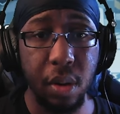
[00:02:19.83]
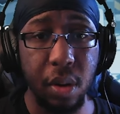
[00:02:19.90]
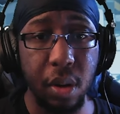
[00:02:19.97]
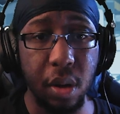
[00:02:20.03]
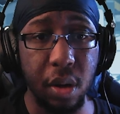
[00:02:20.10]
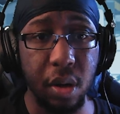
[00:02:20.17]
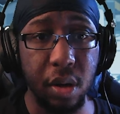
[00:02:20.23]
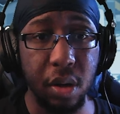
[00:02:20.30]

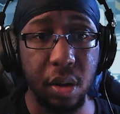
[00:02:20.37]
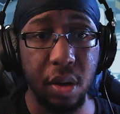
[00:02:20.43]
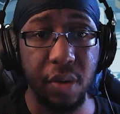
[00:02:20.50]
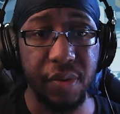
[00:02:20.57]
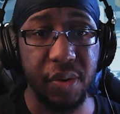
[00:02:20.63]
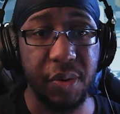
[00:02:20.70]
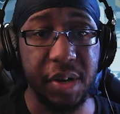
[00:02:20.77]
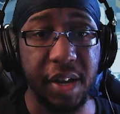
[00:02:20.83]
The
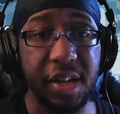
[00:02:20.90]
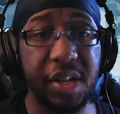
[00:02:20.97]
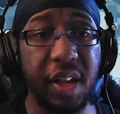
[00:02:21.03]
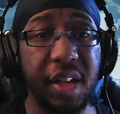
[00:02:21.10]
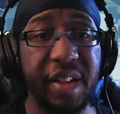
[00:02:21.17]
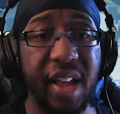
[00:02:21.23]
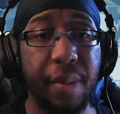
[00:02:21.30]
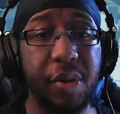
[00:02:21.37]
20 seconds dealing
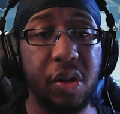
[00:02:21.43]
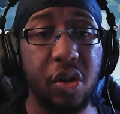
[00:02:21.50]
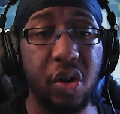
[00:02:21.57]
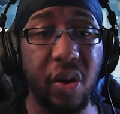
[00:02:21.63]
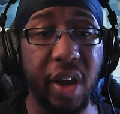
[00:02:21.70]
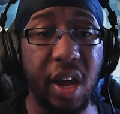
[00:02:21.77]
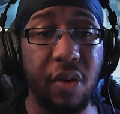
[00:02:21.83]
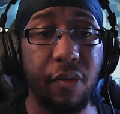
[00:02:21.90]
damage to the
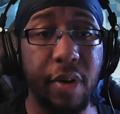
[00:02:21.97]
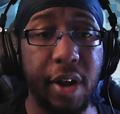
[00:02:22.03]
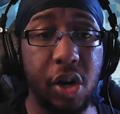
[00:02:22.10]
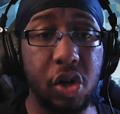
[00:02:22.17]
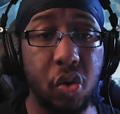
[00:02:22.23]
target in range,